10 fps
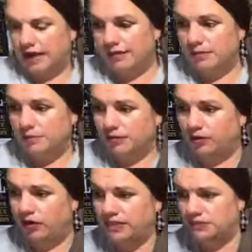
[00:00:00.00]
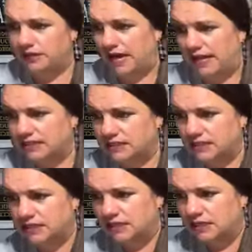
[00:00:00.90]
Okay, but before I do
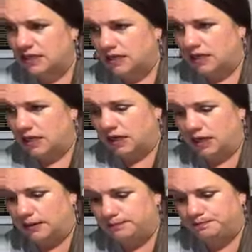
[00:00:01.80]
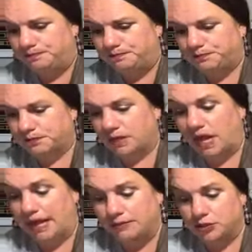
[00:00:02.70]
that,
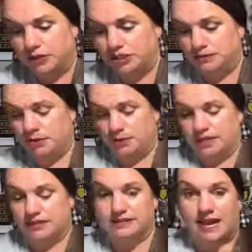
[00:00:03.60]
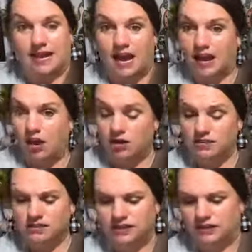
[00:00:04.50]
I am doing shimmer without Zach. I
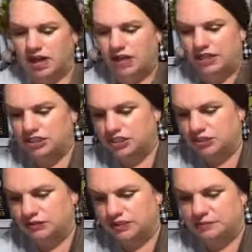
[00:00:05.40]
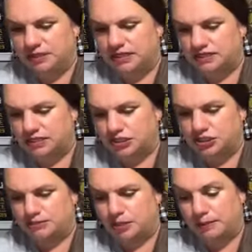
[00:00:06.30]
honestly thought he should do this because of the
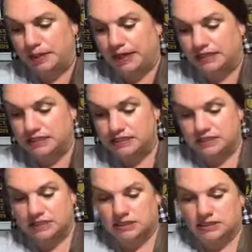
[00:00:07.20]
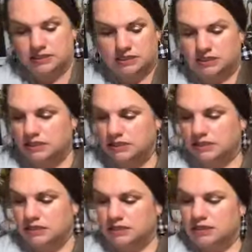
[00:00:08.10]
shimmer, but
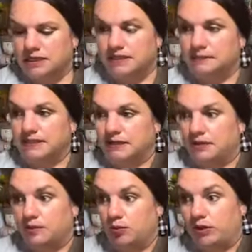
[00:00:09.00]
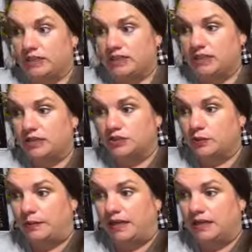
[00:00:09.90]
he's busy with the boys. They're
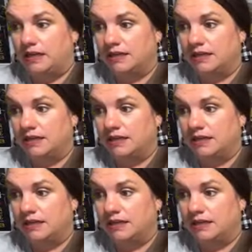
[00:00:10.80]
swimming.